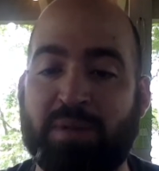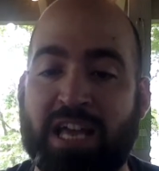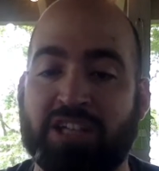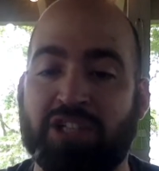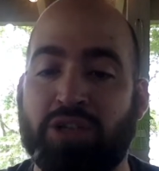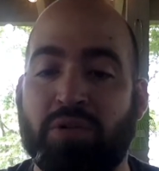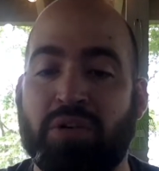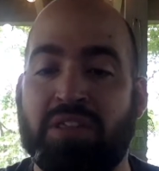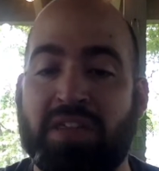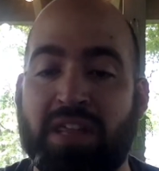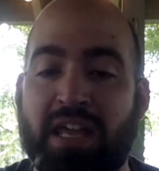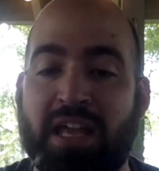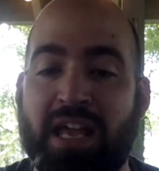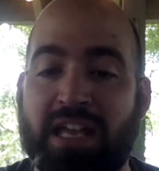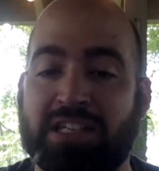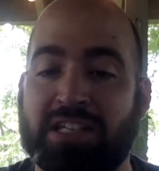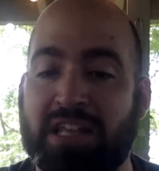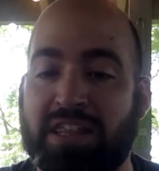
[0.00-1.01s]
as to a thing
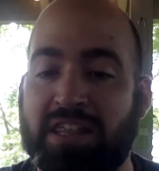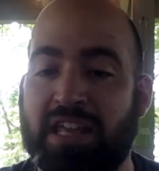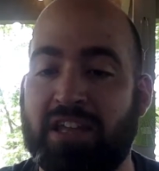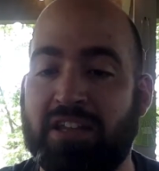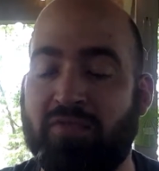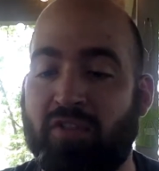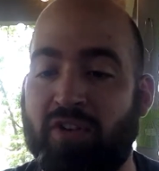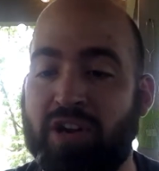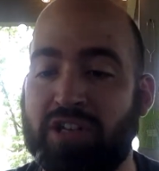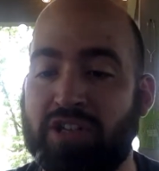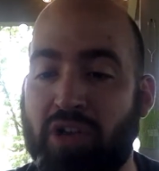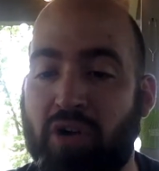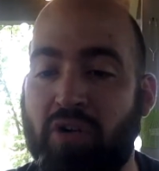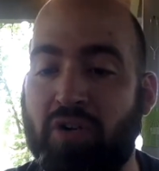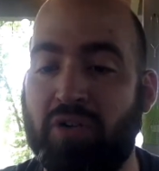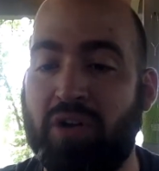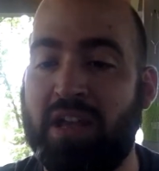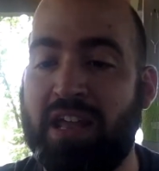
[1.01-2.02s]
as a thing for his
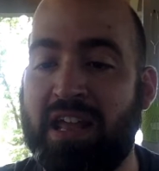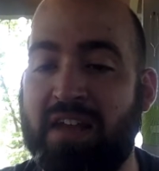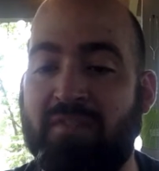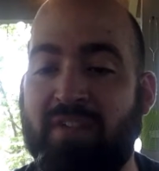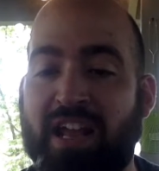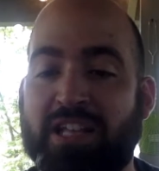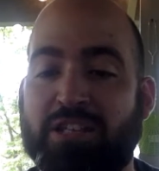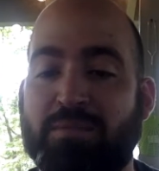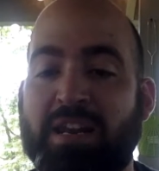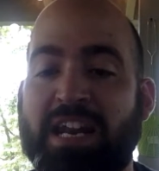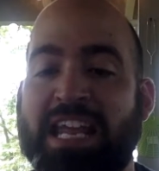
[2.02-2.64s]
own advancement.